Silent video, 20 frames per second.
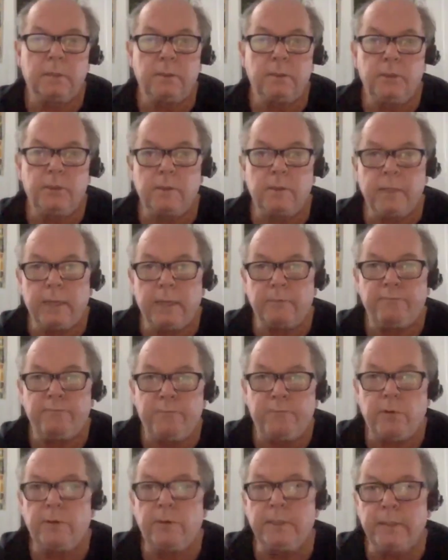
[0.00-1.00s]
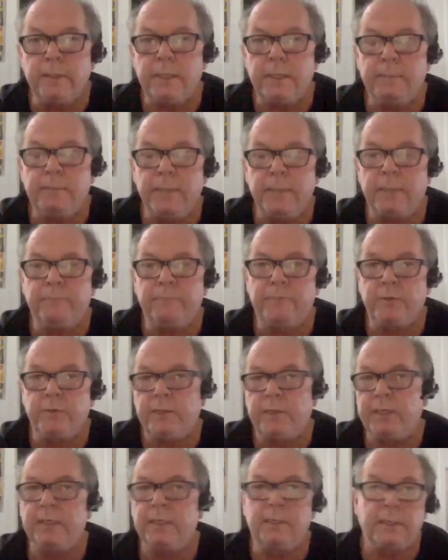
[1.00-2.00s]
you're not folding them in for
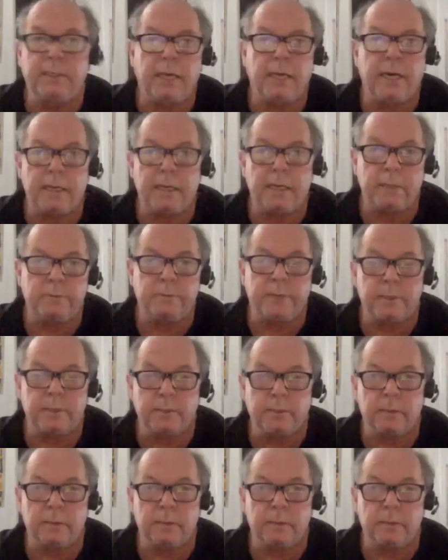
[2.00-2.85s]
the entire reason.